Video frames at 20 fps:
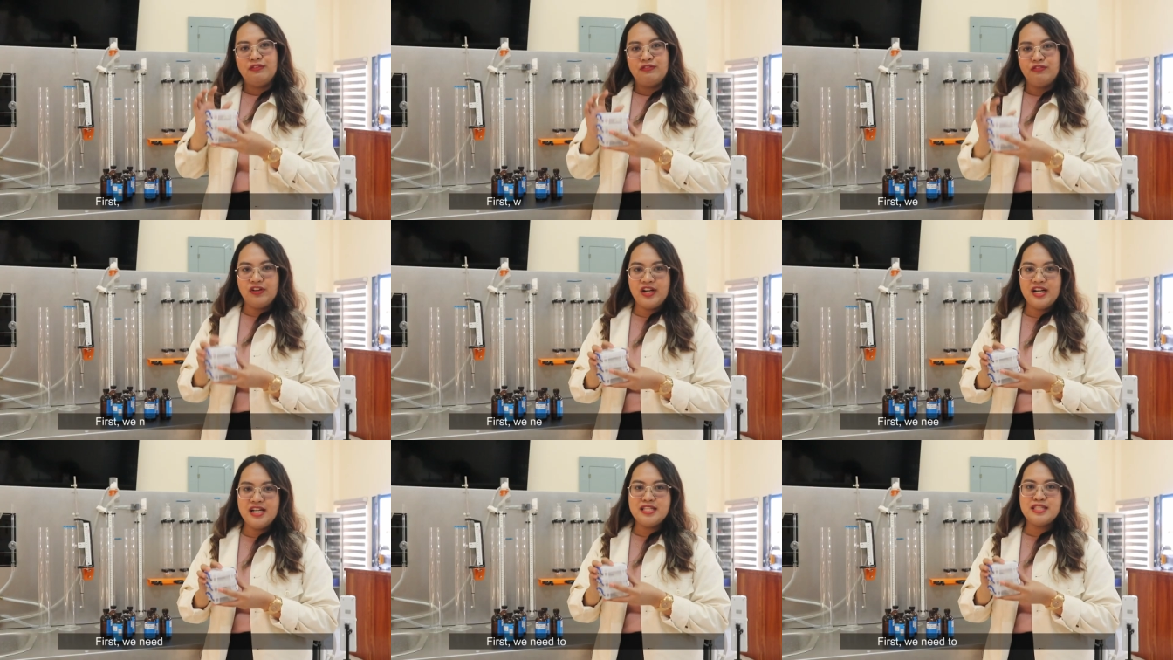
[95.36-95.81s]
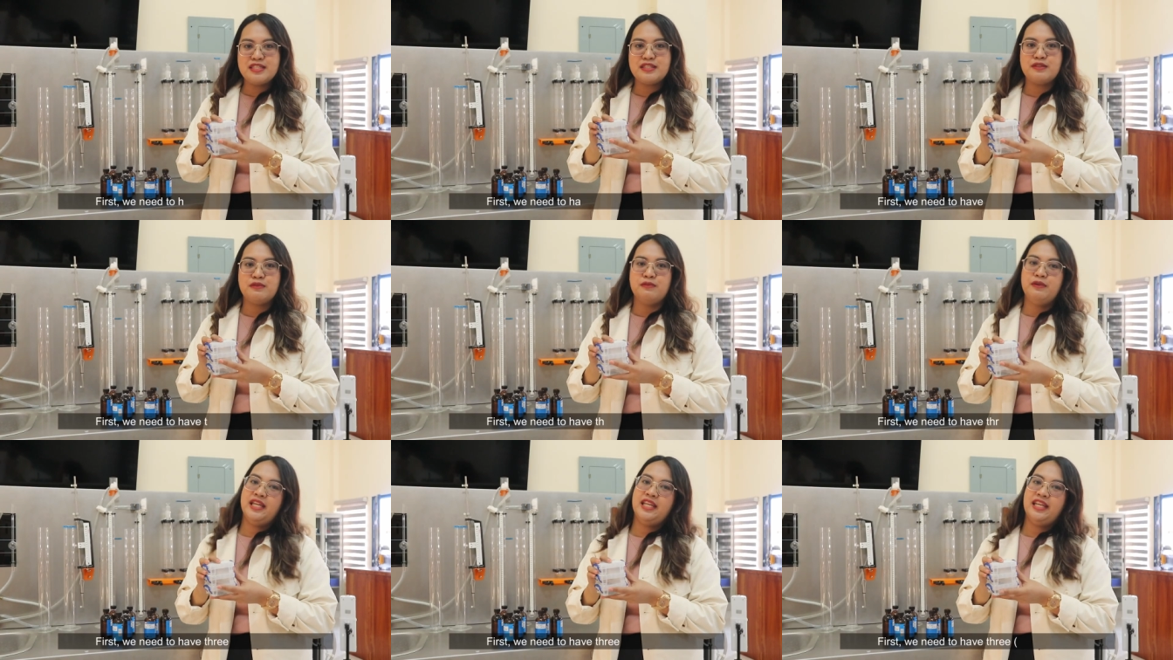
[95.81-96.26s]

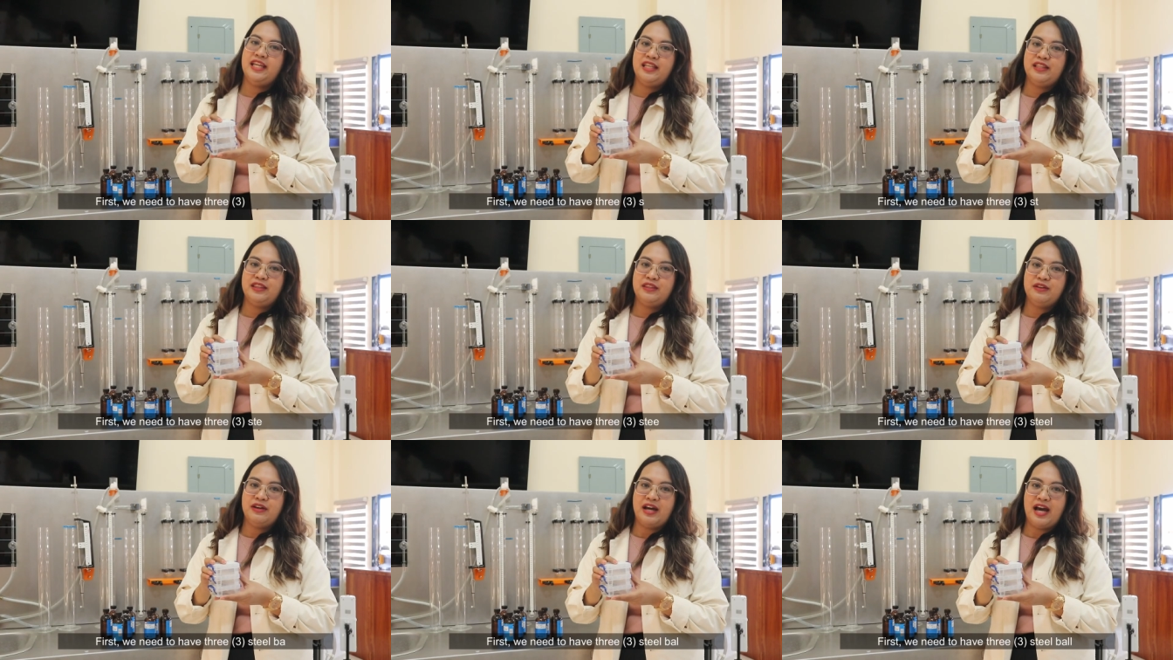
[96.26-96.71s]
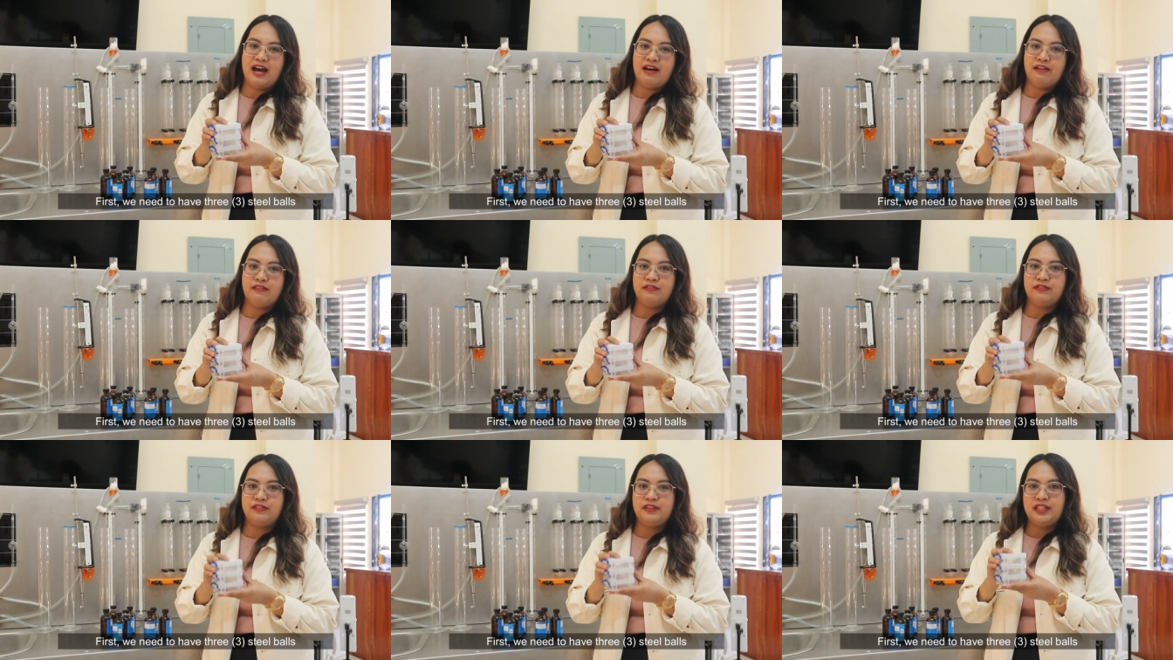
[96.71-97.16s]
First, we need to
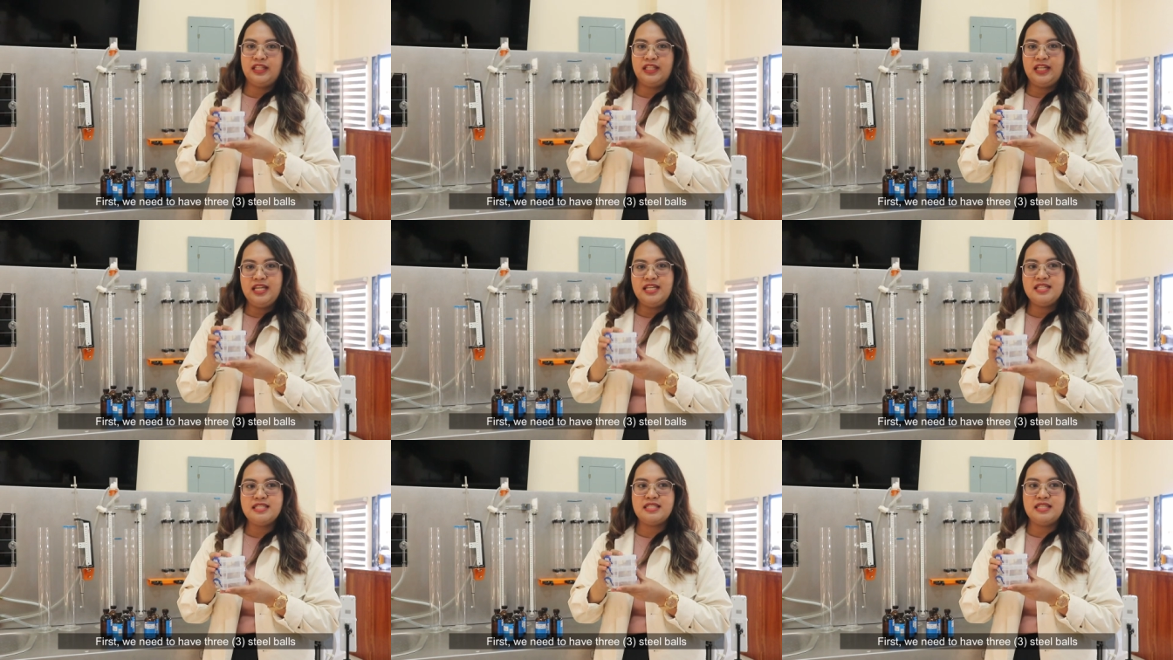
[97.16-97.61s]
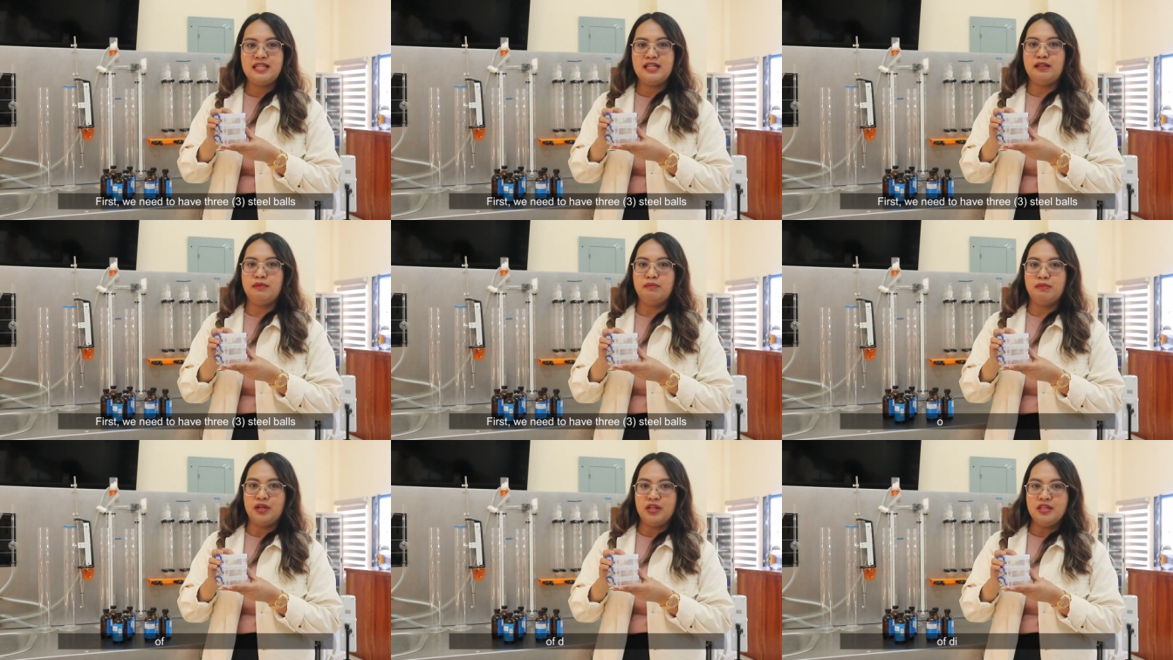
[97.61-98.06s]
have 3
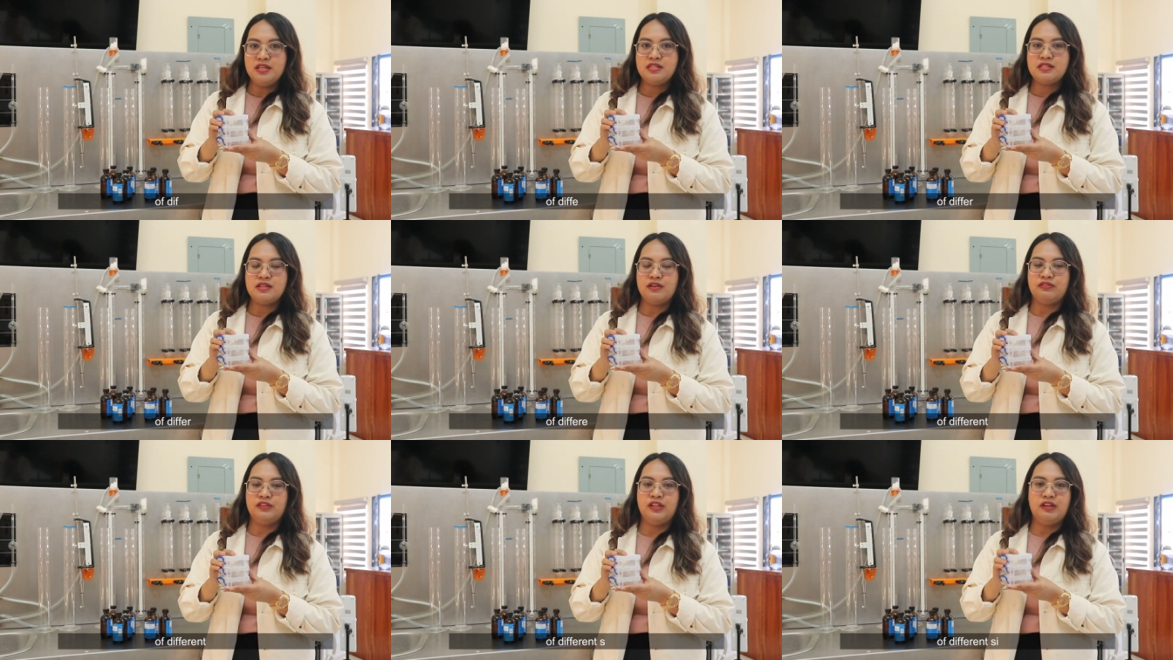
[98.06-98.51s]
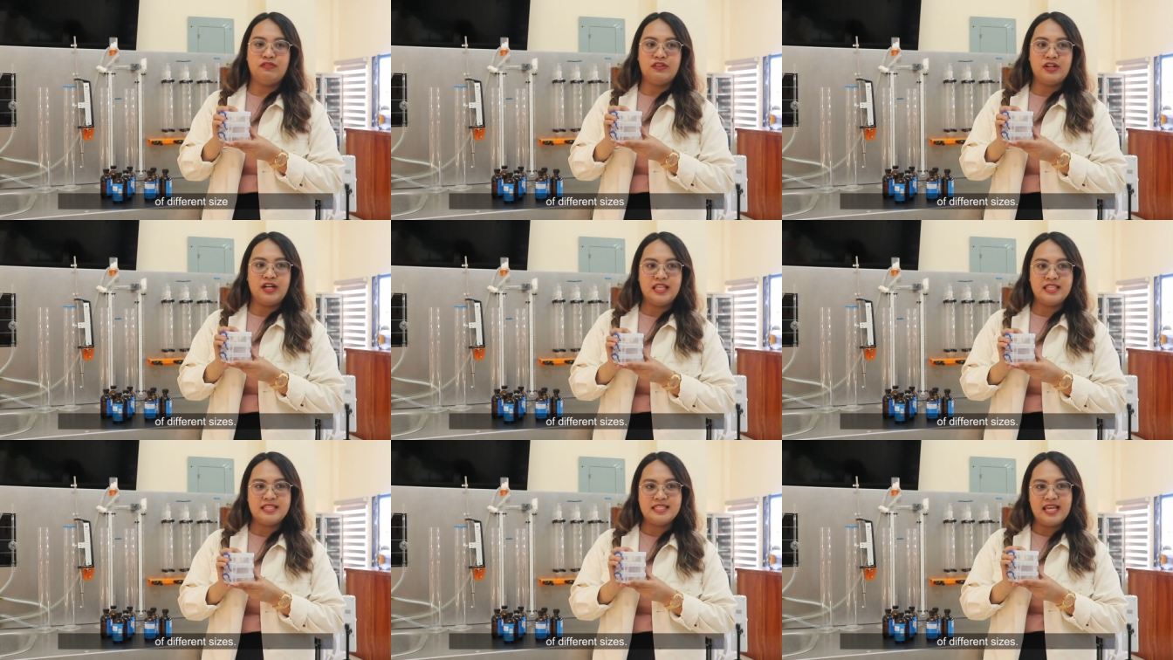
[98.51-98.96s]
steel balls of
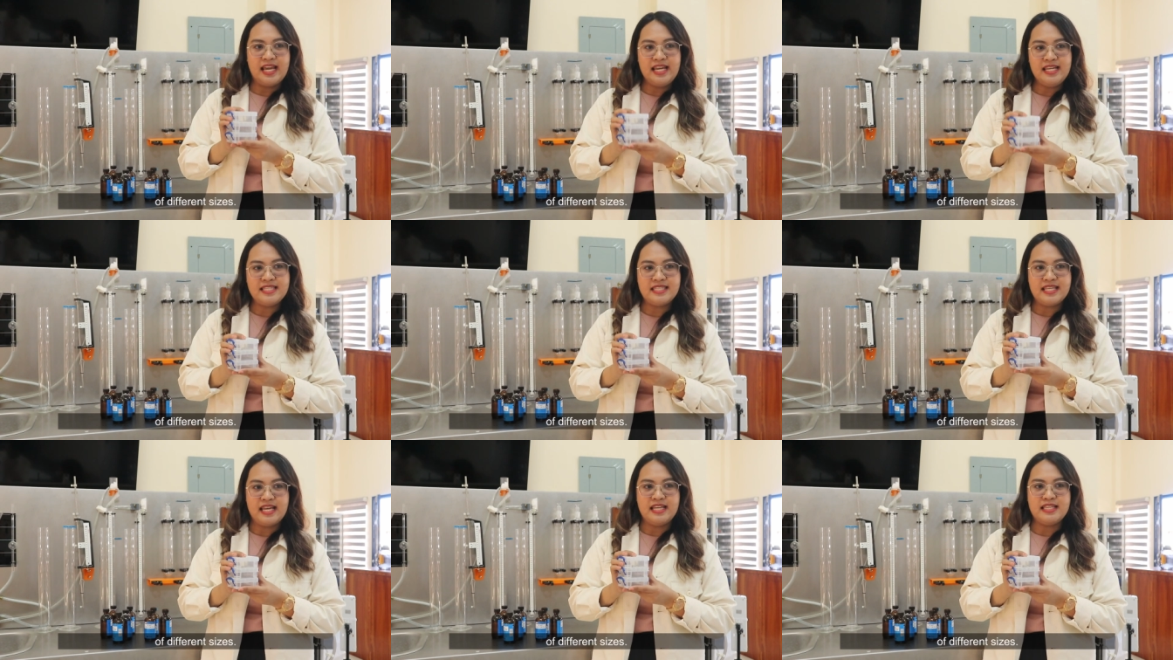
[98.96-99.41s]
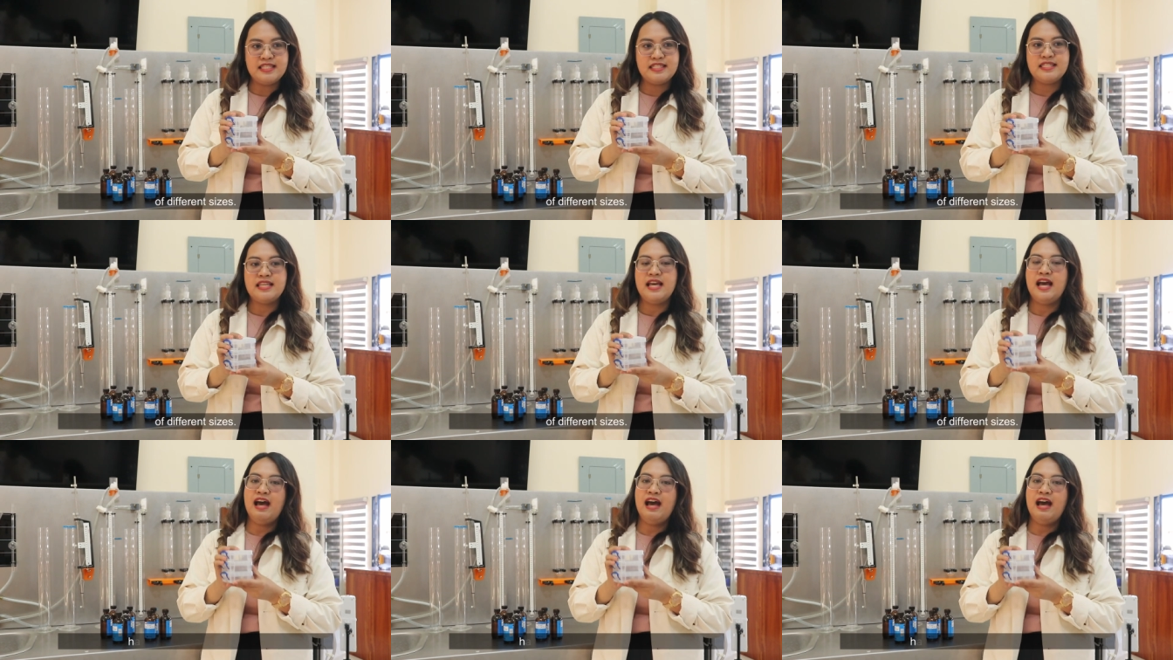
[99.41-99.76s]
different sizes